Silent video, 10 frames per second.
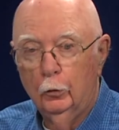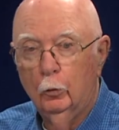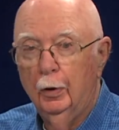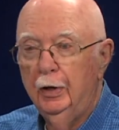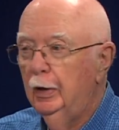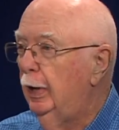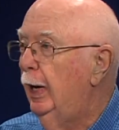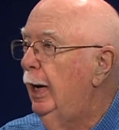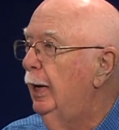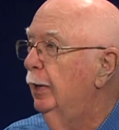Dwayne and
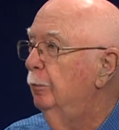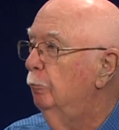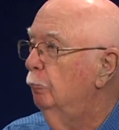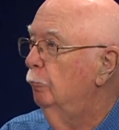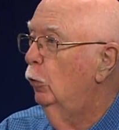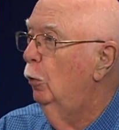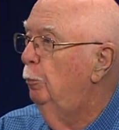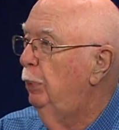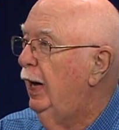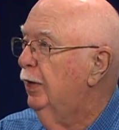I are
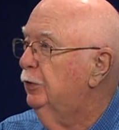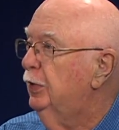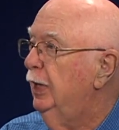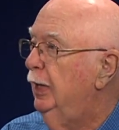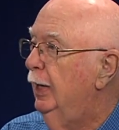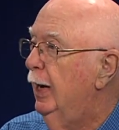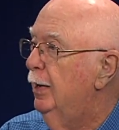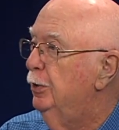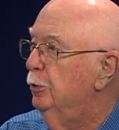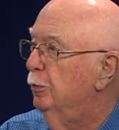past taking
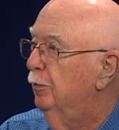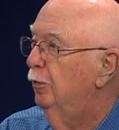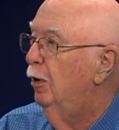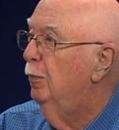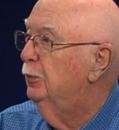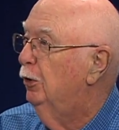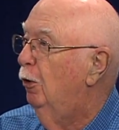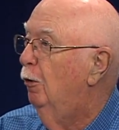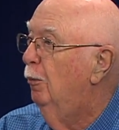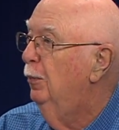our uniforms
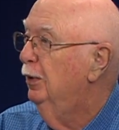home.